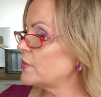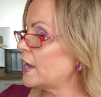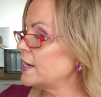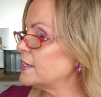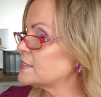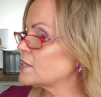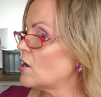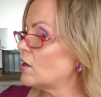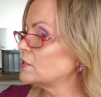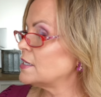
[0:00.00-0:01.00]
that is
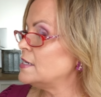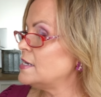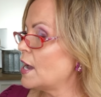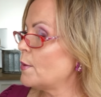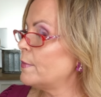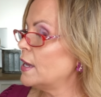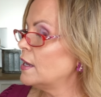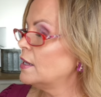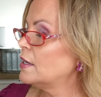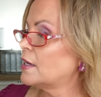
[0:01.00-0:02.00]
called Num.
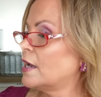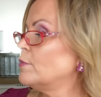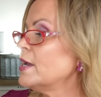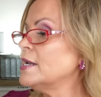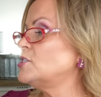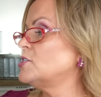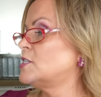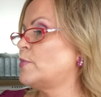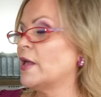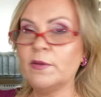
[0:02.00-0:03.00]
I'm gonna just
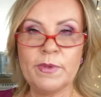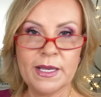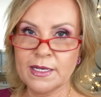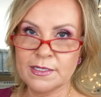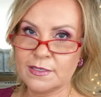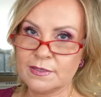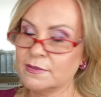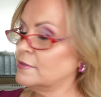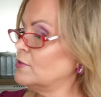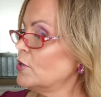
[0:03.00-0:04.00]
spell it because
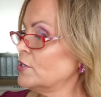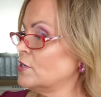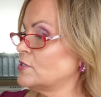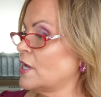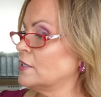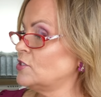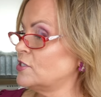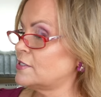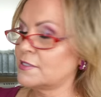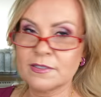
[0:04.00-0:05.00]
Lord knows I'll
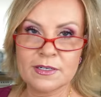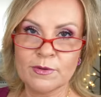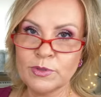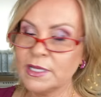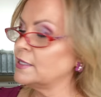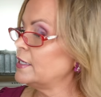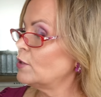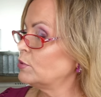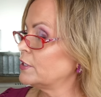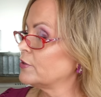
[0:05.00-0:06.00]
just completely
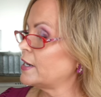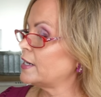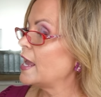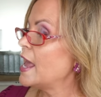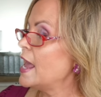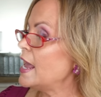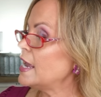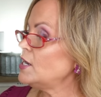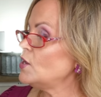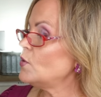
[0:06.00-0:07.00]
obliterate it.
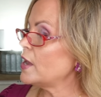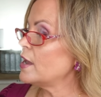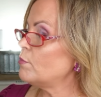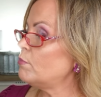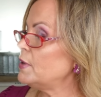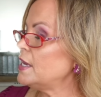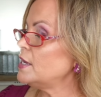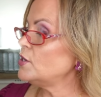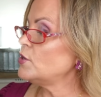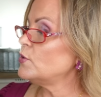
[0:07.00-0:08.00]
N U M
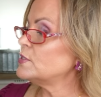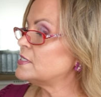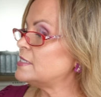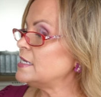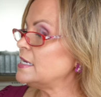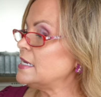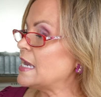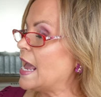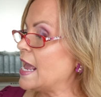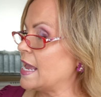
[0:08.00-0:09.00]
B U
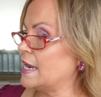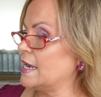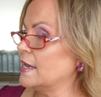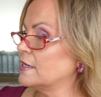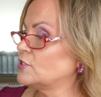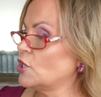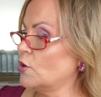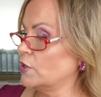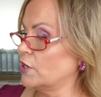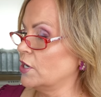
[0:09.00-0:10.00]
Z N
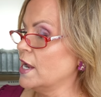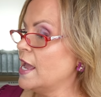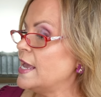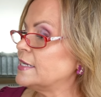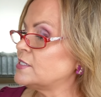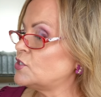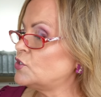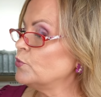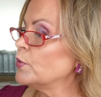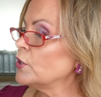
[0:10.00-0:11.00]
toner. It's a
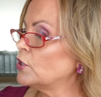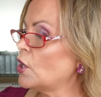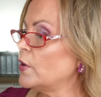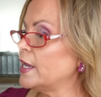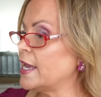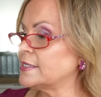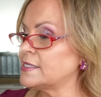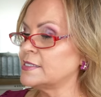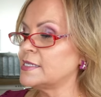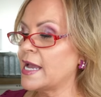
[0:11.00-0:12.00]
super glowing
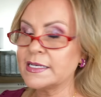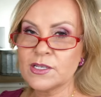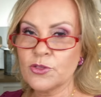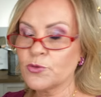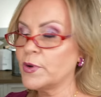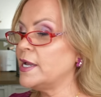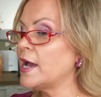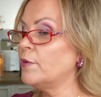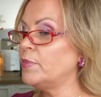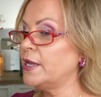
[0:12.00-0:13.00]
essence. It has a three
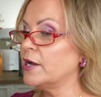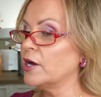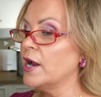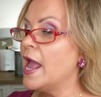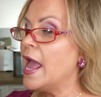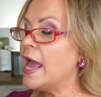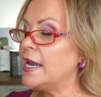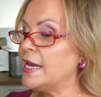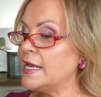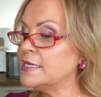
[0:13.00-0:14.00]
up here, and
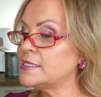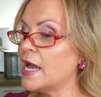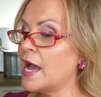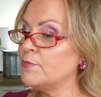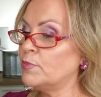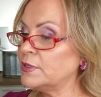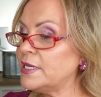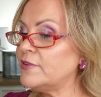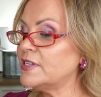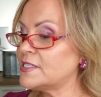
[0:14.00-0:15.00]
it is, I
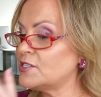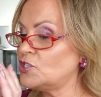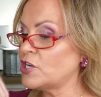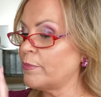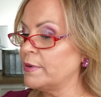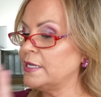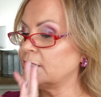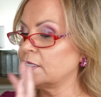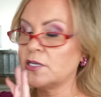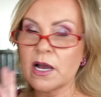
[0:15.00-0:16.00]
believe this is
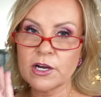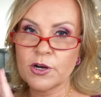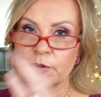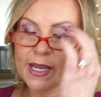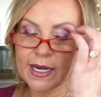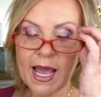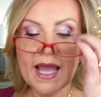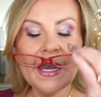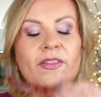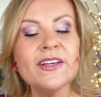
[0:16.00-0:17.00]
Japanese and not Korean.
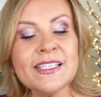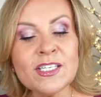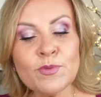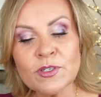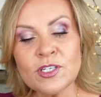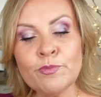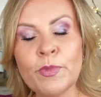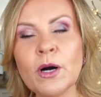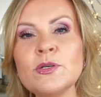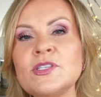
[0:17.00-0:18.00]
Now this is supposed to
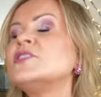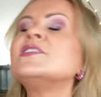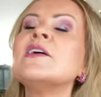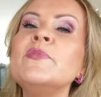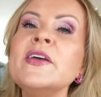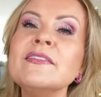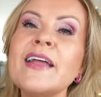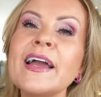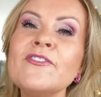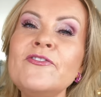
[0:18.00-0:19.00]
boast something
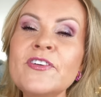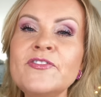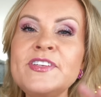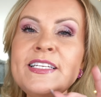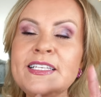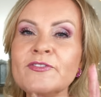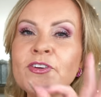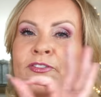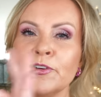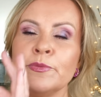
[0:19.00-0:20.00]
like fifty
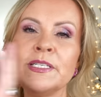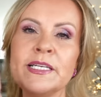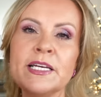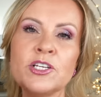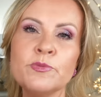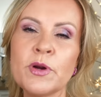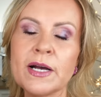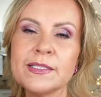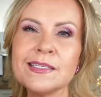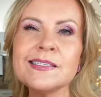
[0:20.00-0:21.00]
different fermentation
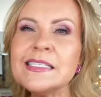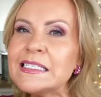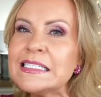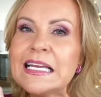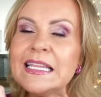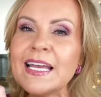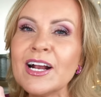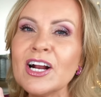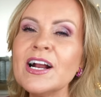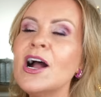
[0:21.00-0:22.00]
processes in
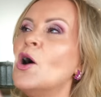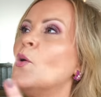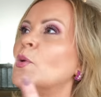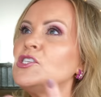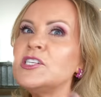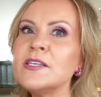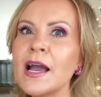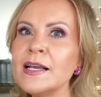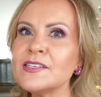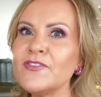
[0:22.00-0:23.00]
there, which
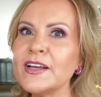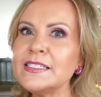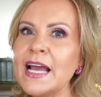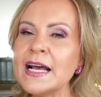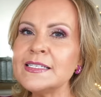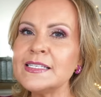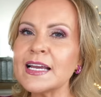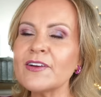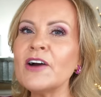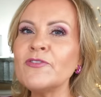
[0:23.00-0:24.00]
is
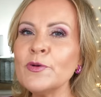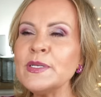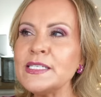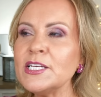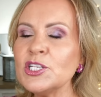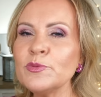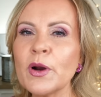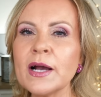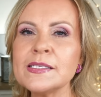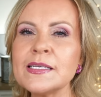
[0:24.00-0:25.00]
fantastic. A fermentation
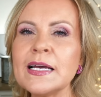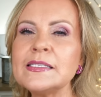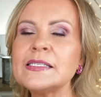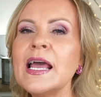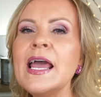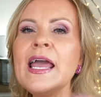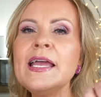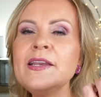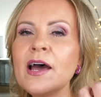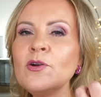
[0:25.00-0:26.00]
process,
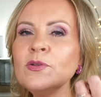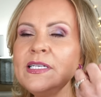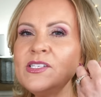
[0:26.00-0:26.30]
it not only